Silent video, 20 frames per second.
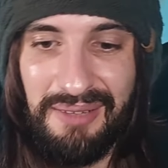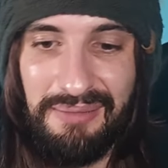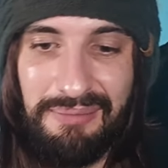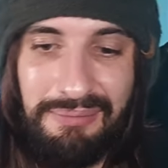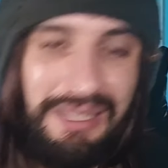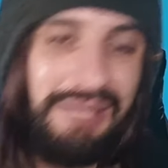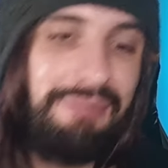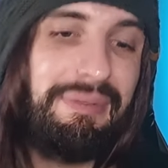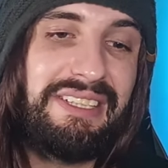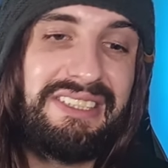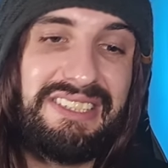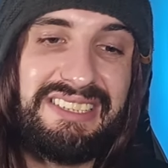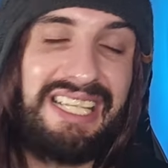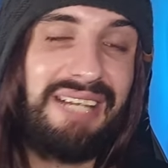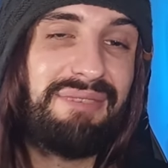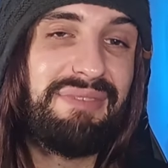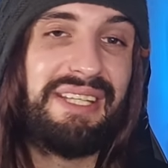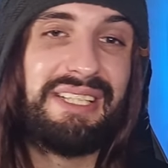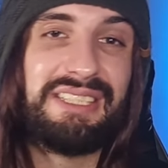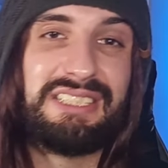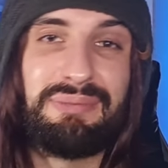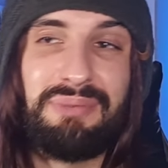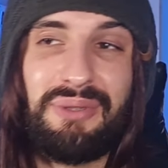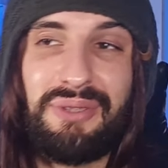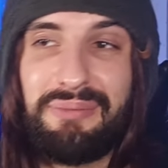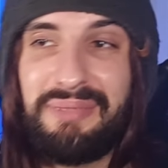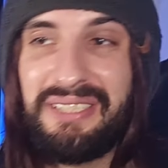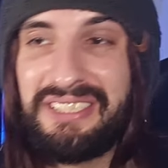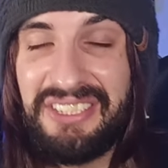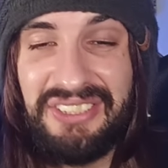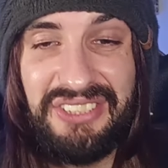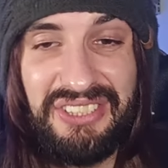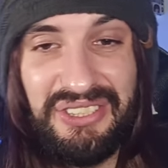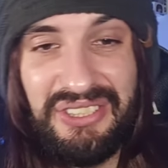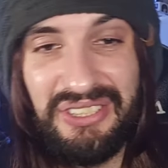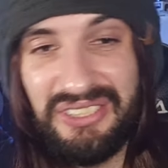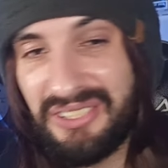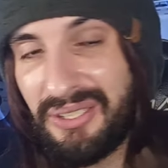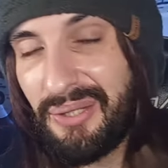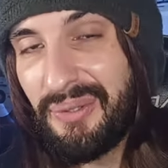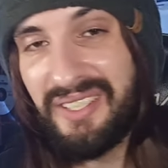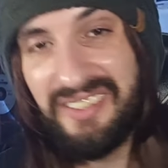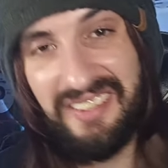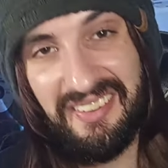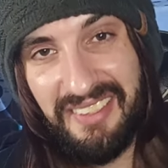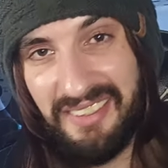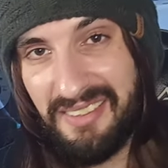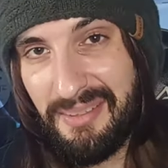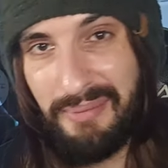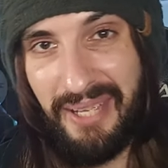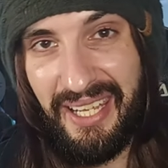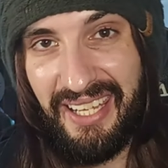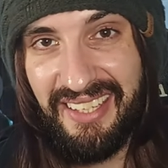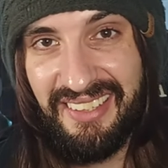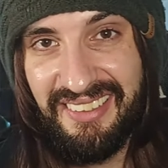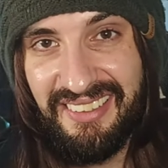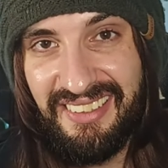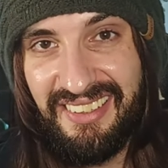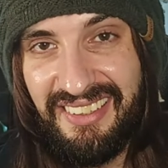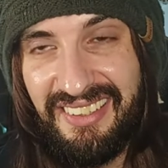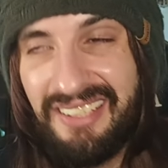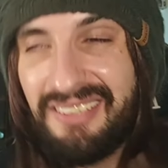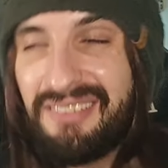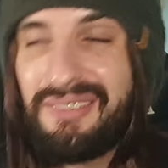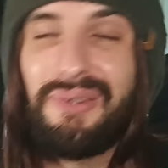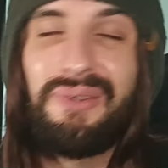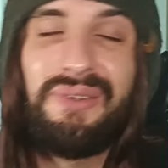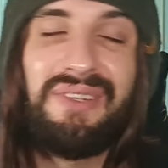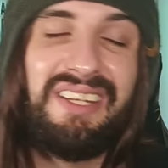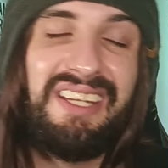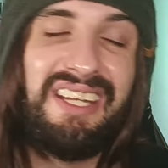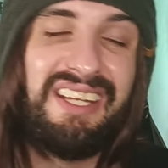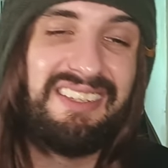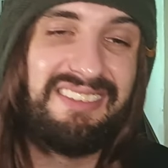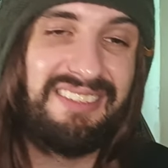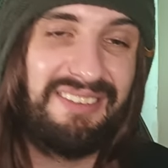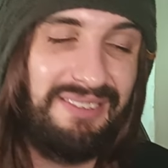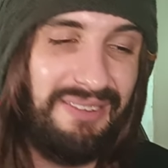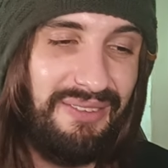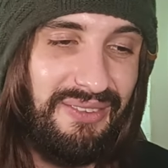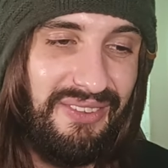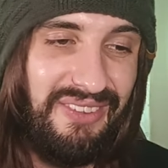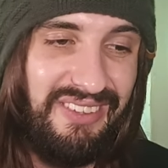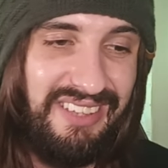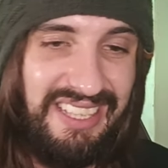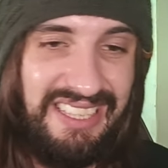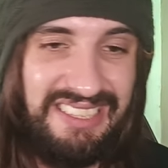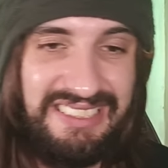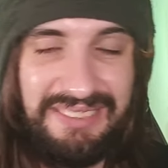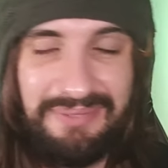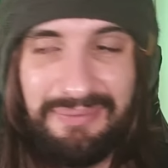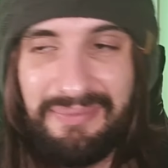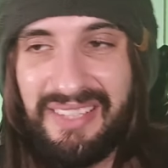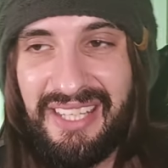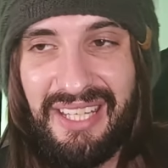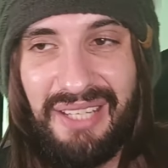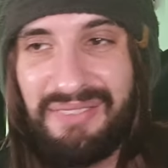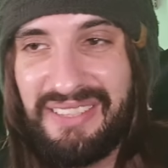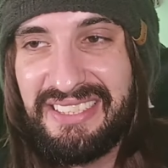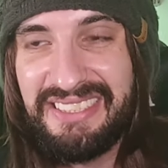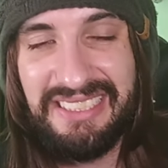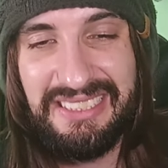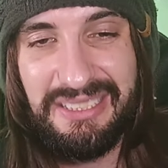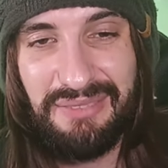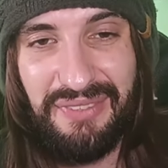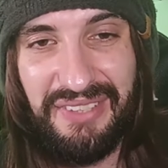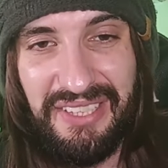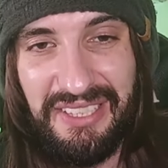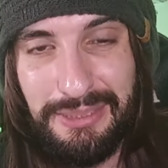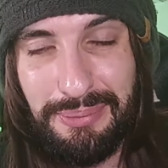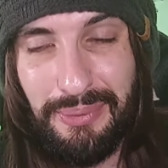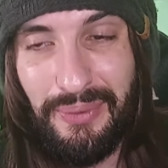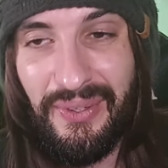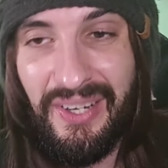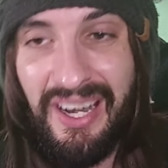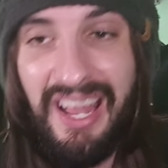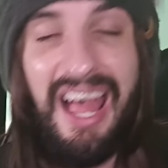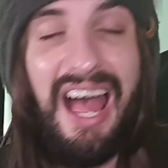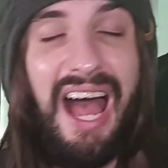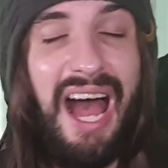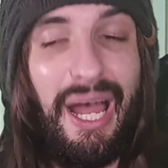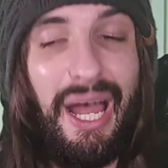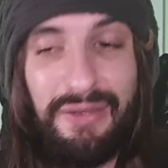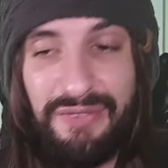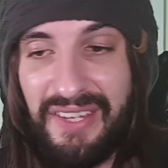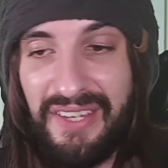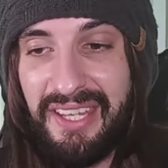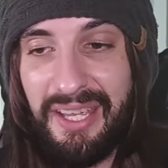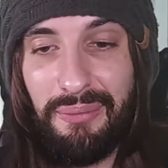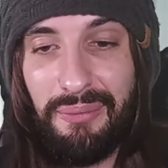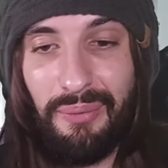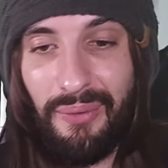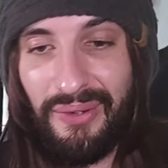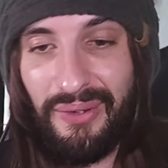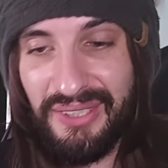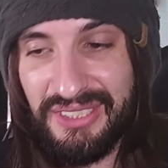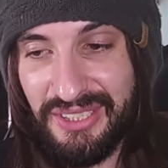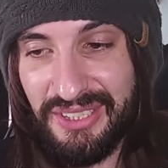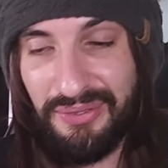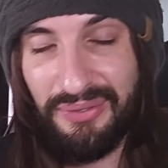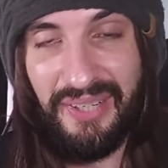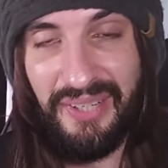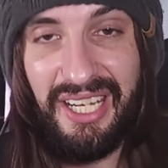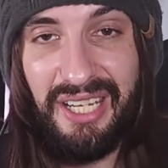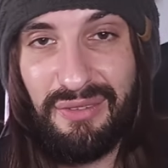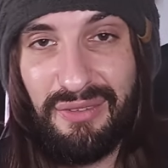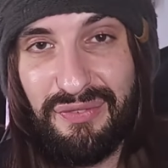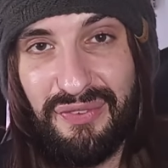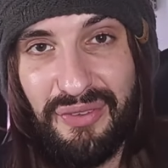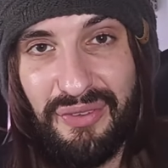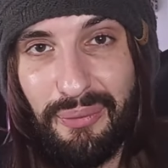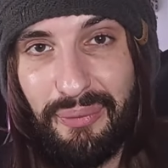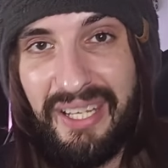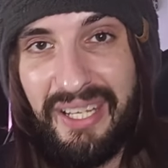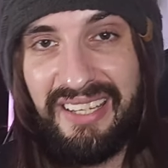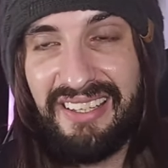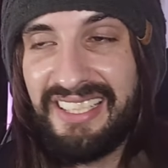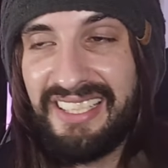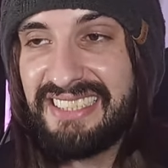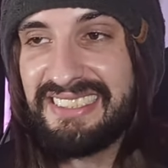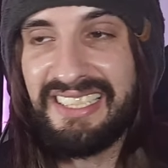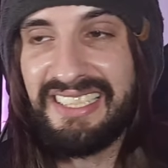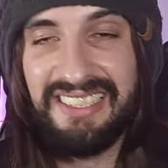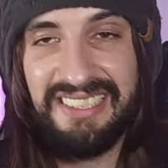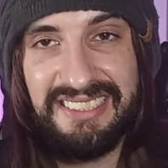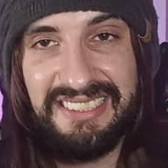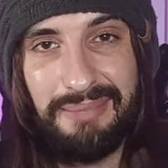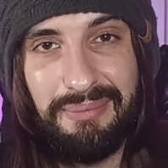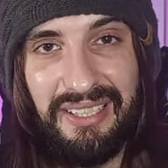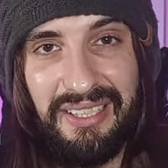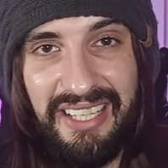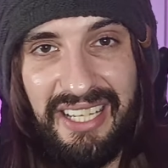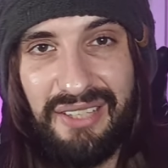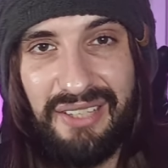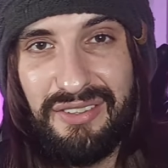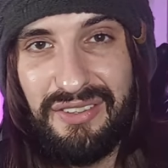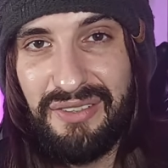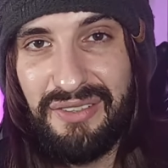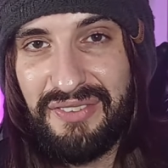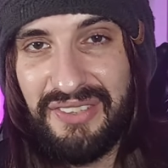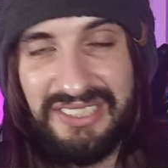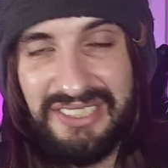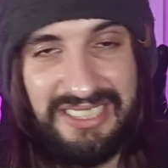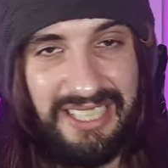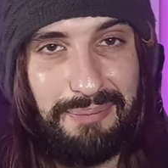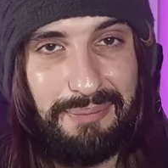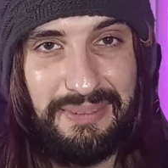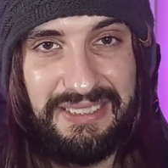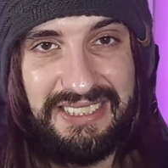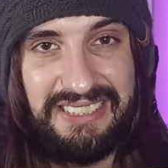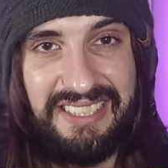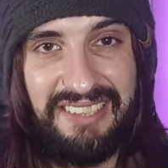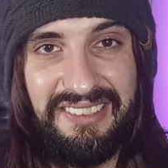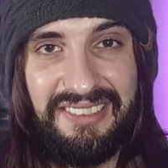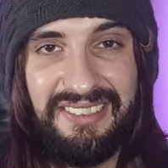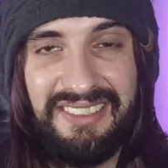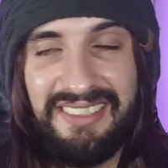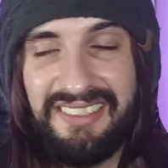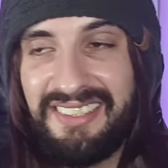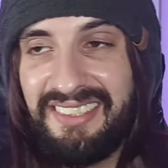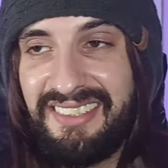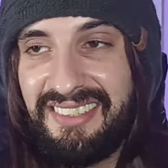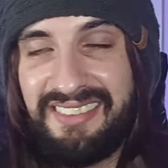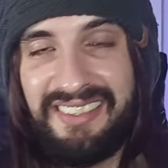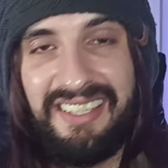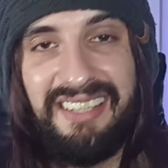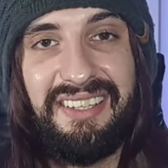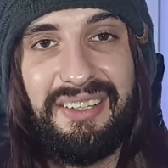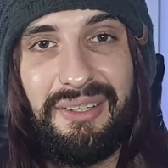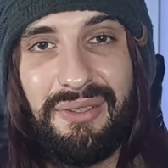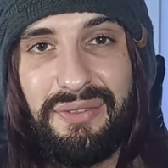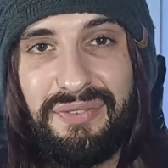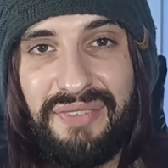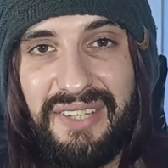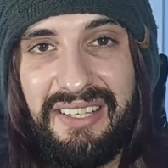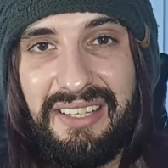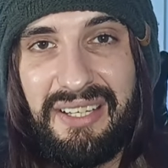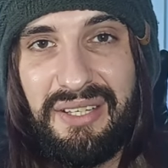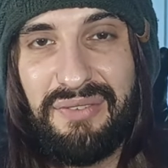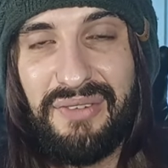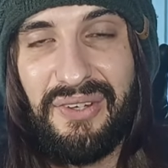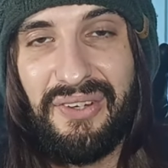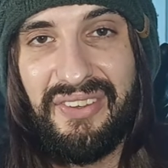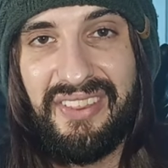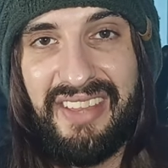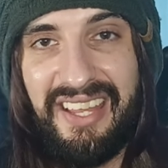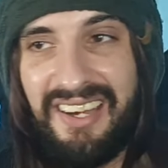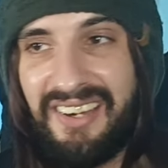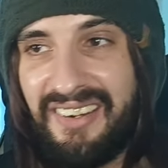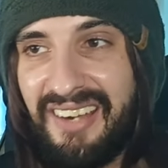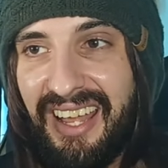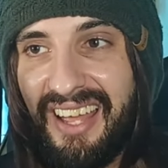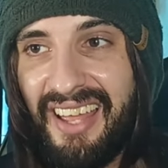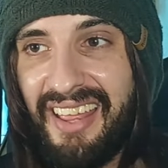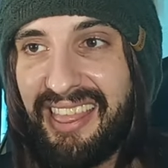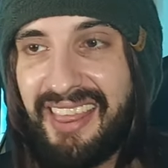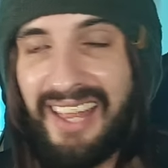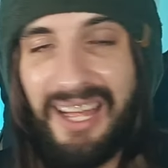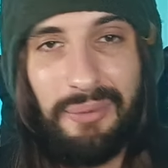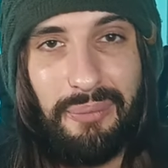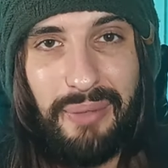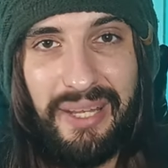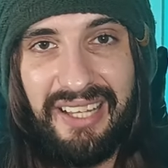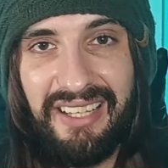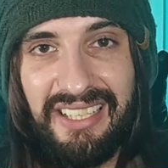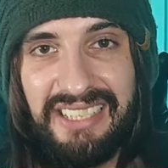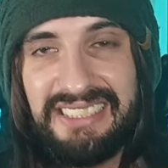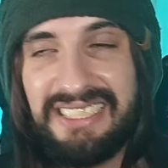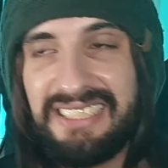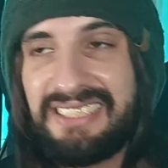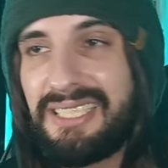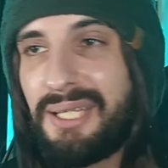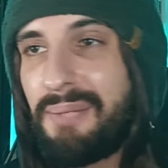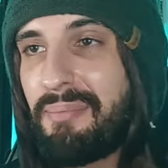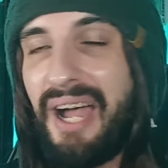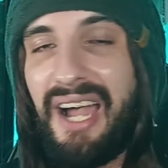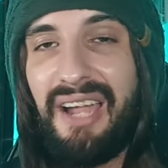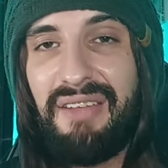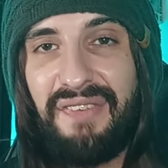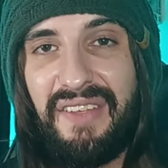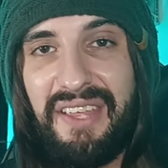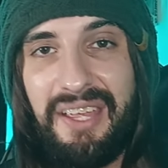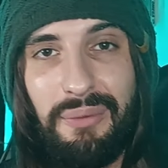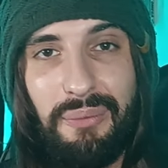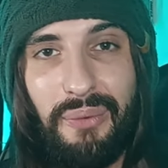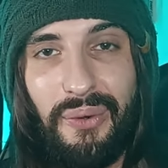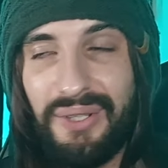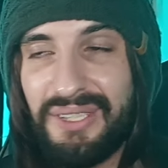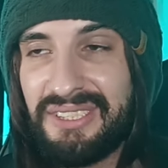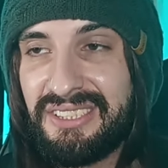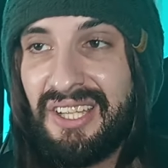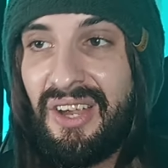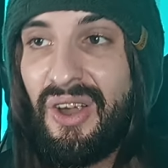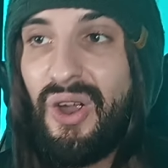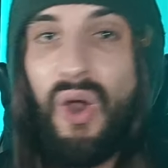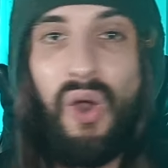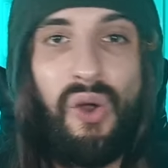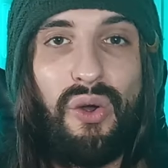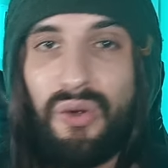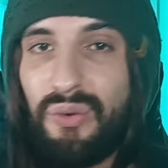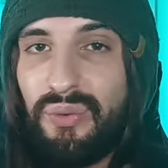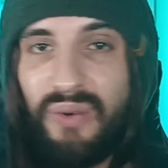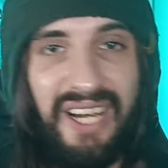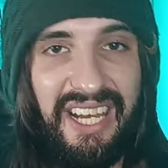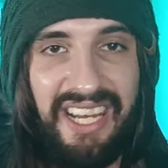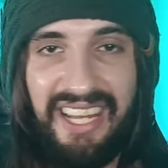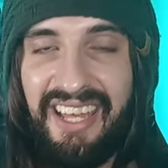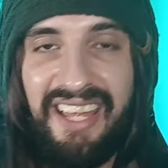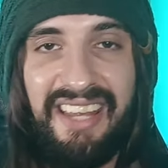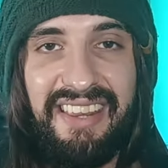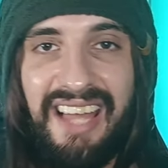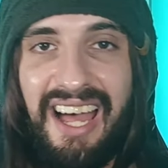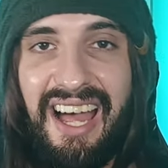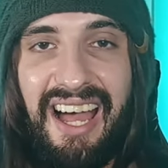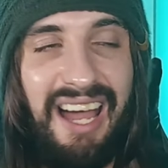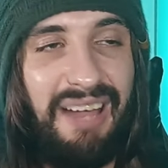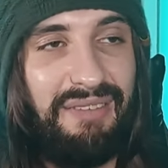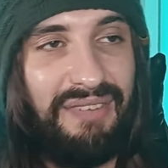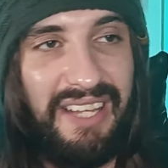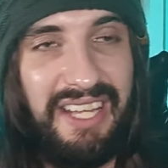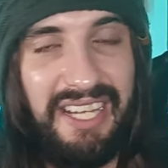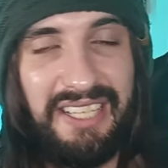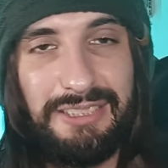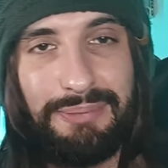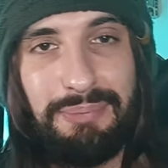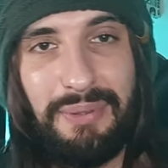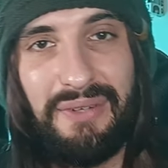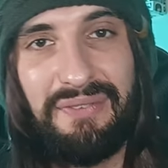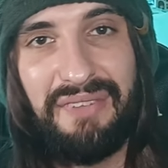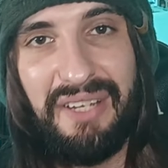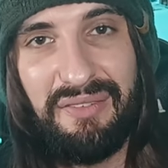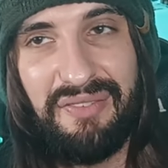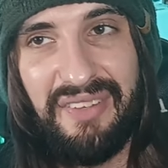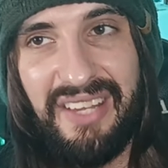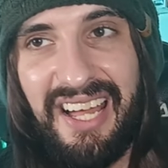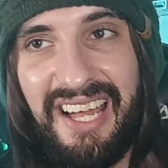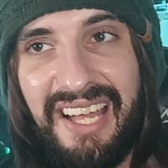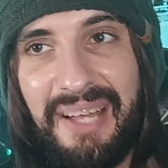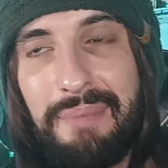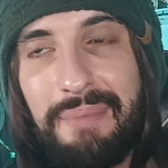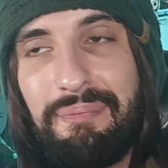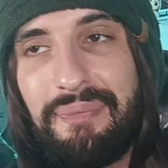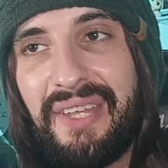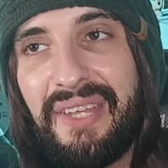maybe just have the explore missions you just go into the domain you don't need to do these tv system for the explore i think it works great for the weeklies like the simulated universe type of the telio thing that you've got there that weekly system i think it works great in that i think it is perfect for that